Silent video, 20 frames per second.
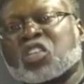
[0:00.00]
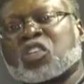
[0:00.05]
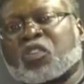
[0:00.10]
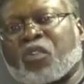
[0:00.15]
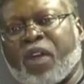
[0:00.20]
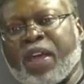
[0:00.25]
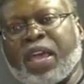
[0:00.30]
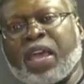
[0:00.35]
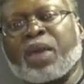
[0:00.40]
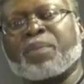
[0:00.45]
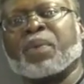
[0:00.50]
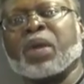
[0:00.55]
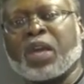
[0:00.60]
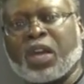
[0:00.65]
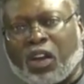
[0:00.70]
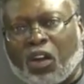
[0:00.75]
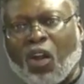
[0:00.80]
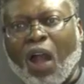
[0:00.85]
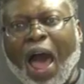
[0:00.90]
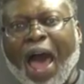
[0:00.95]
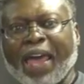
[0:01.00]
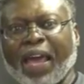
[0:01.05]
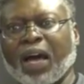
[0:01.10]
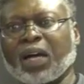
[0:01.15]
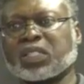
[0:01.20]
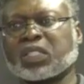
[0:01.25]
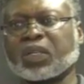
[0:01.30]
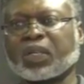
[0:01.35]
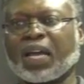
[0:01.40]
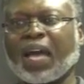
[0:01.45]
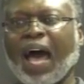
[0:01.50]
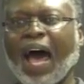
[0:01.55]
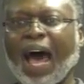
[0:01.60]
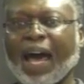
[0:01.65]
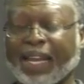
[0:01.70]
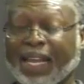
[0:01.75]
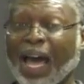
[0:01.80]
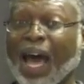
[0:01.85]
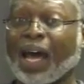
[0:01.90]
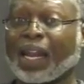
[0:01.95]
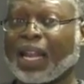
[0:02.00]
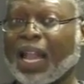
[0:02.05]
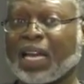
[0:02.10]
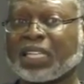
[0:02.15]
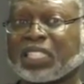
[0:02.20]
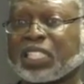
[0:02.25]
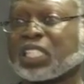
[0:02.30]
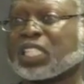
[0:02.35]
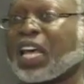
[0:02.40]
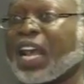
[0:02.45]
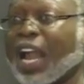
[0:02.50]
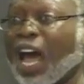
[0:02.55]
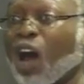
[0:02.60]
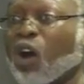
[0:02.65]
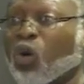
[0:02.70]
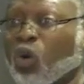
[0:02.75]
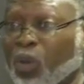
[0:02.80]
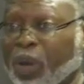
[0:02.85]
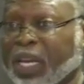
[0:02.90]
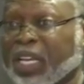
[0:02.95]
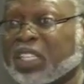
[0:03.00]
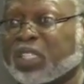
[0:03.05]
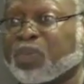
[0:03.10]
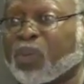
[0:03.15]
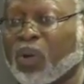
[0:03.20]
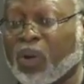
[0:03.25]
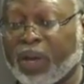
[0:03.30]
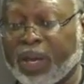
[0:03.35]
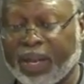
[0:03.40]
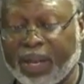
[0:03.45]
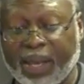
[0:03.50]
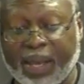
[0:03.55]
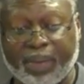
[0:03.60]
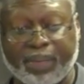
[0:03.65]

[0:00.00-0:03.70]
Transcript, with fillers: Scream, cry out to God. God likes us at our weakest point.